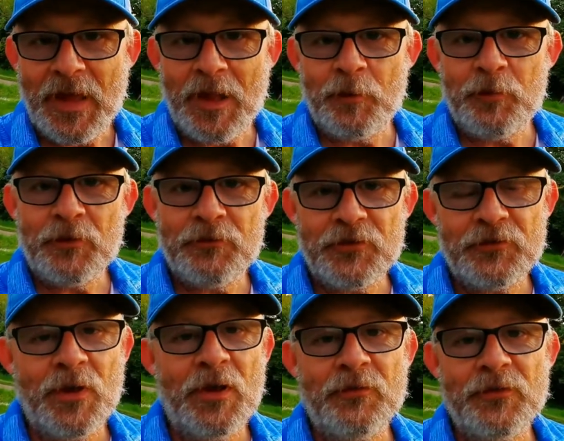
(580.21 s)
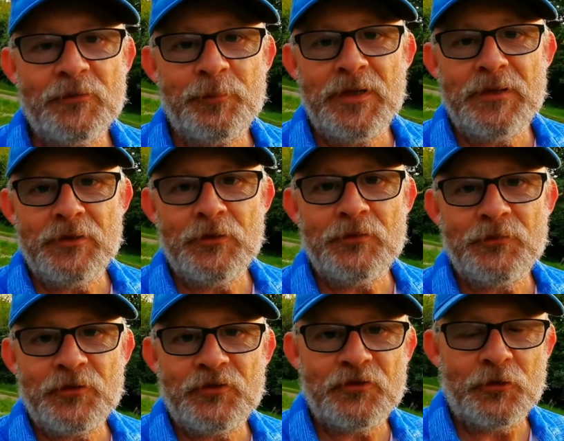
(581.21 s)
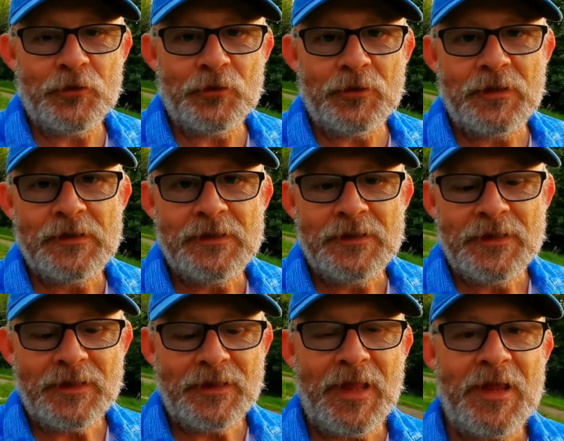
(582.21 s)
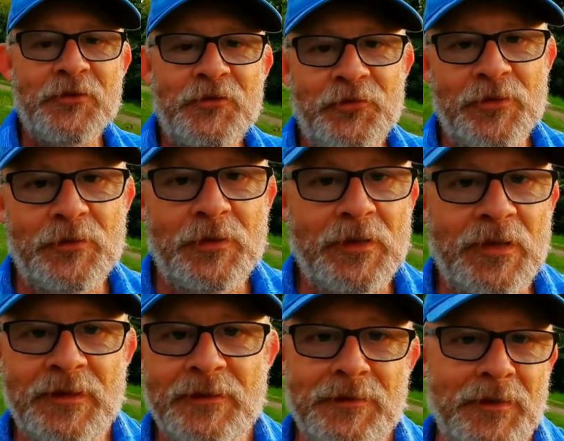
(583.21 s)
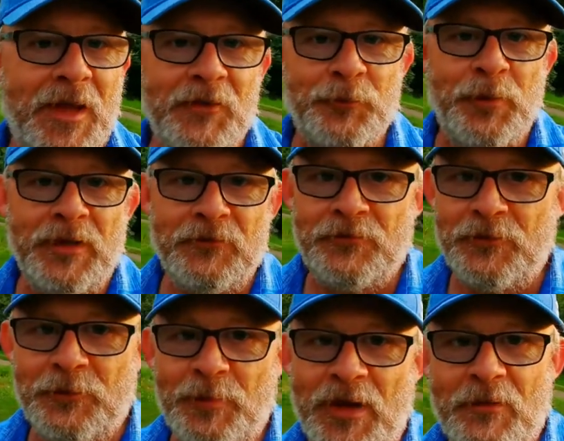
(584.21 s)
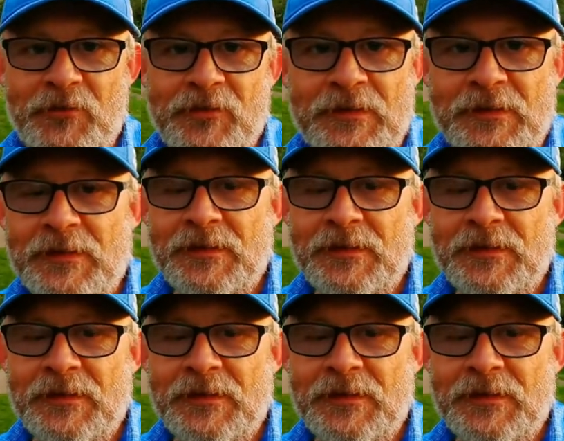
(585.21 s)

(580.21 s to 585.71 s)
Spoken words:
elbow of the 12th, it's been used for soil landfill and has been for about